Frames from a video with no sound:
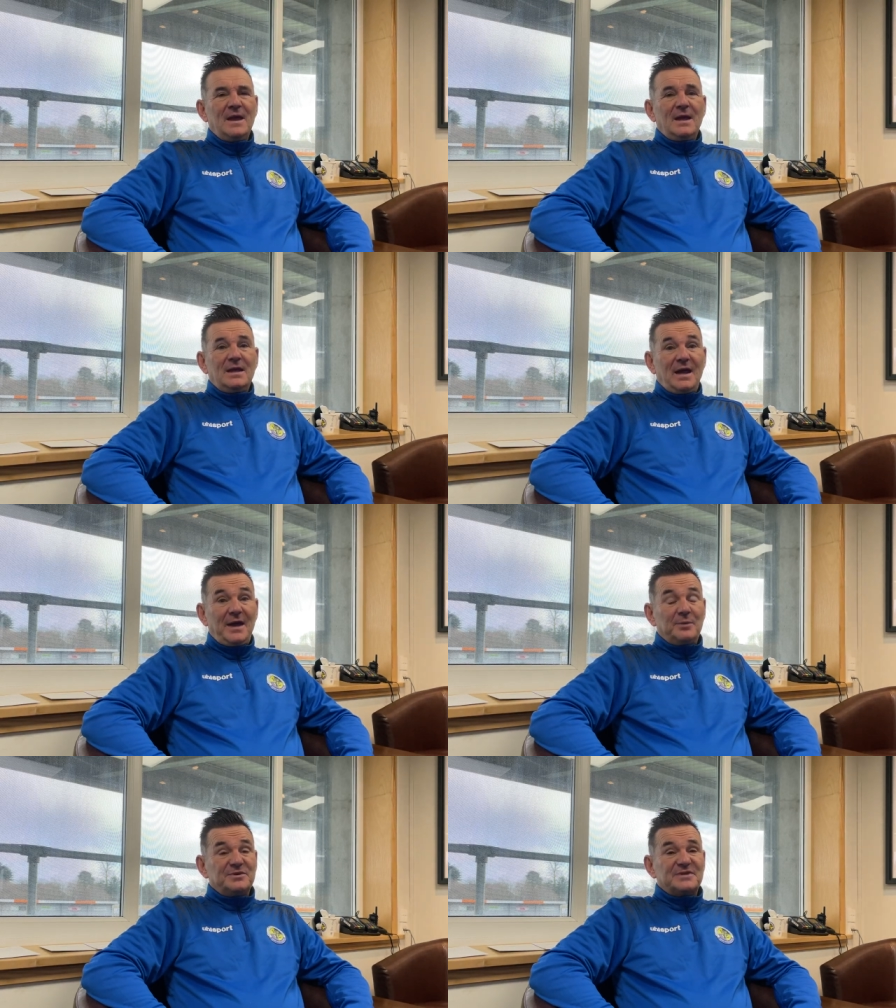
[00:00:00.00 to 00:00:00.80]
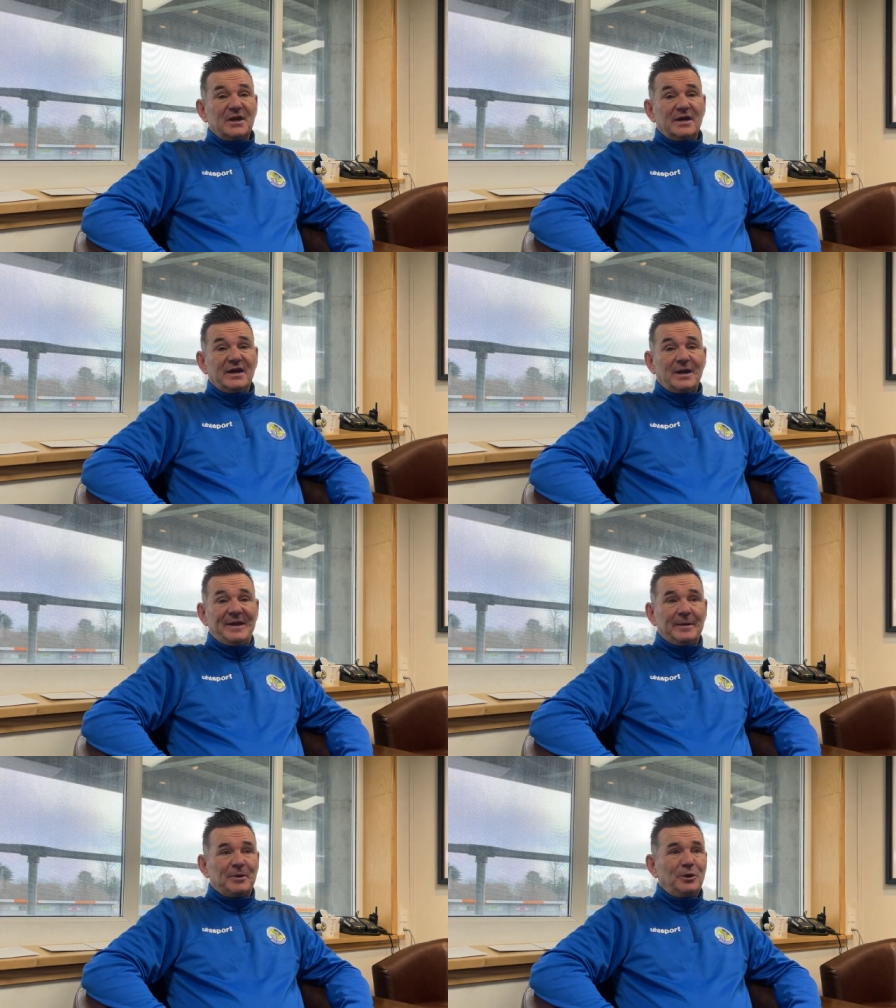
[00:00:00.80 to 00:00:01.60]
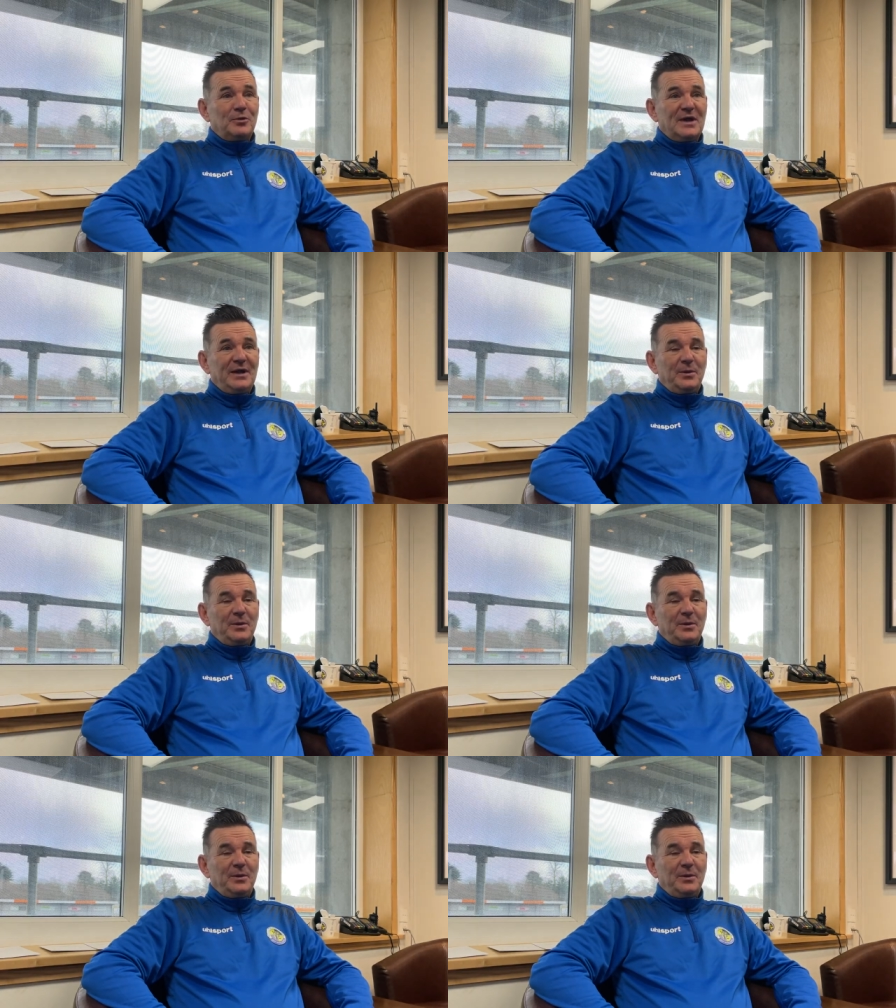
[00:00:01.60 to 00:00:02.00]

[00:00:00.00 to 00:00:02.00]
Yeah, it came out of the blue, really.